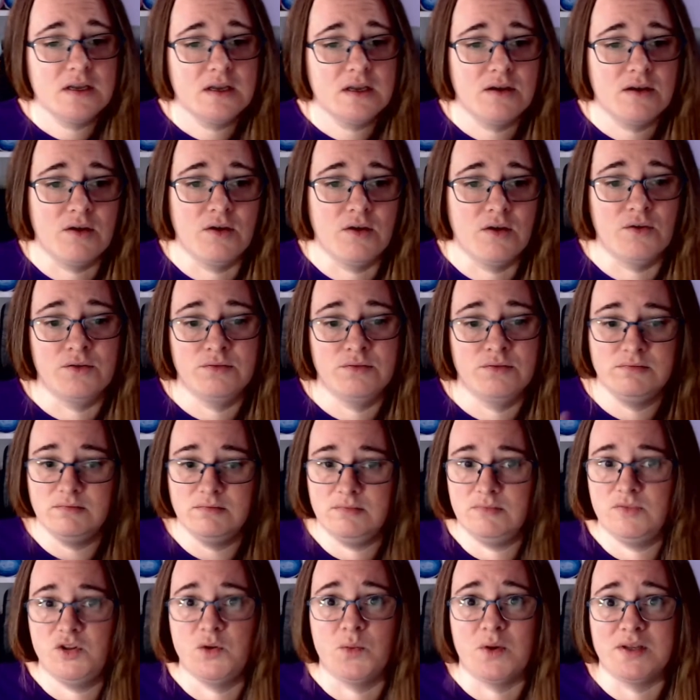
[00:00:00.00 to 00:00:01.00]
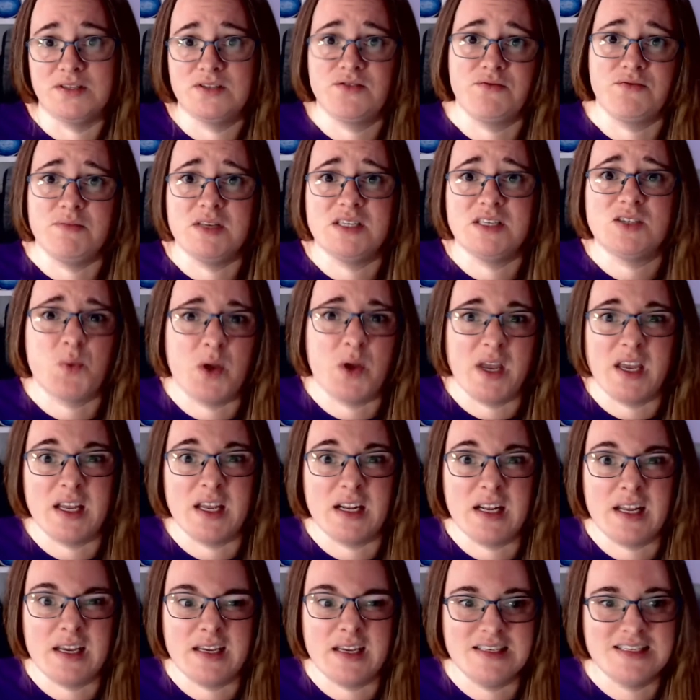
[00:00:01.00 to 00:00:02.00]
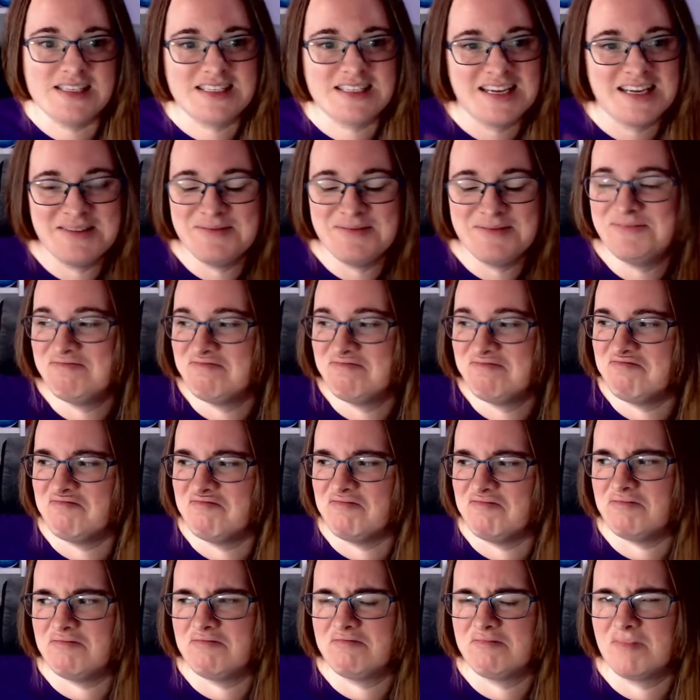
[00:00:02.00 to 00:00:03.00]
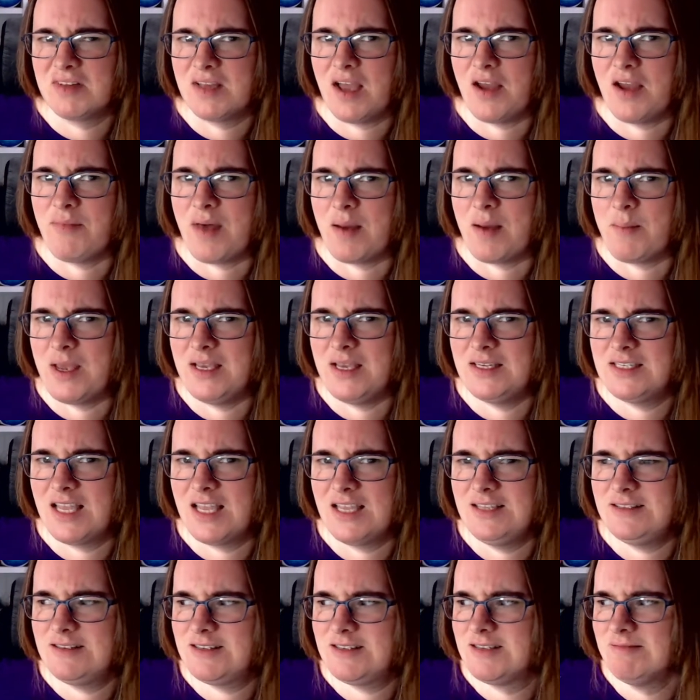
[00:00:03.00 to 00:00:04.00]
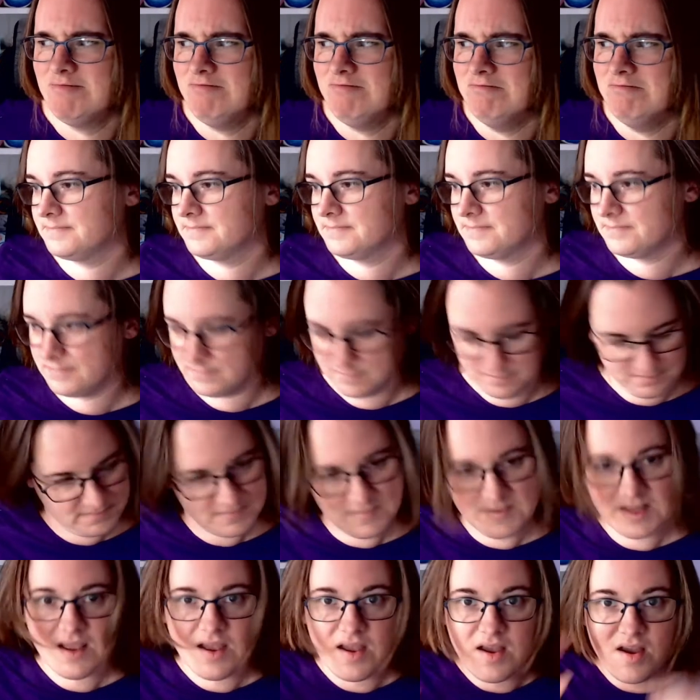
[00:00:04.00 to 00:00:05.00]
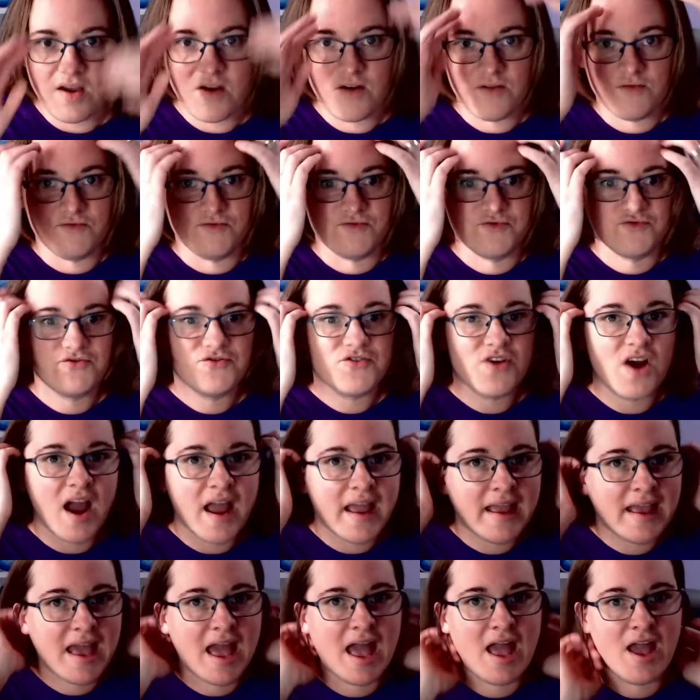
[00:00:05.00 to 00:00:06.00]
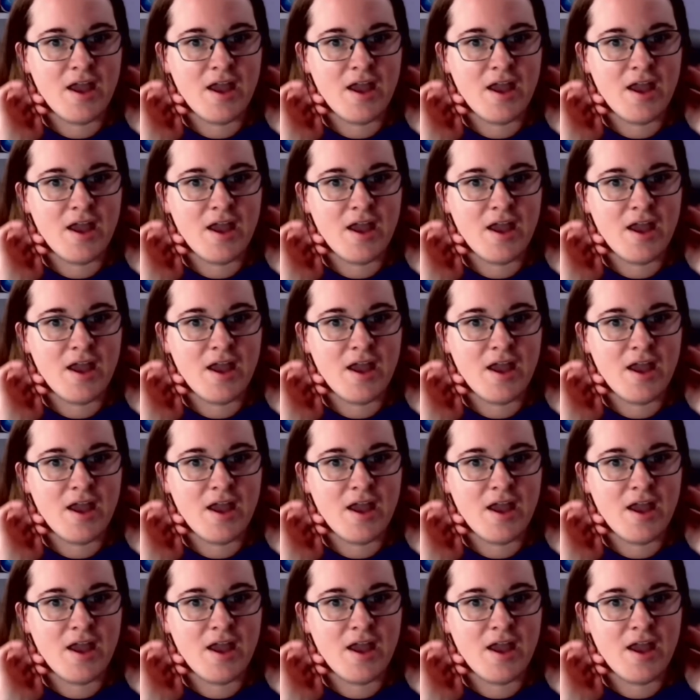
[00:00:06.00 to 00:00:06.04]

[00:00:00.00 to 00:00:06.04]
or the ones from this week at least. Hope that makes sense. Right,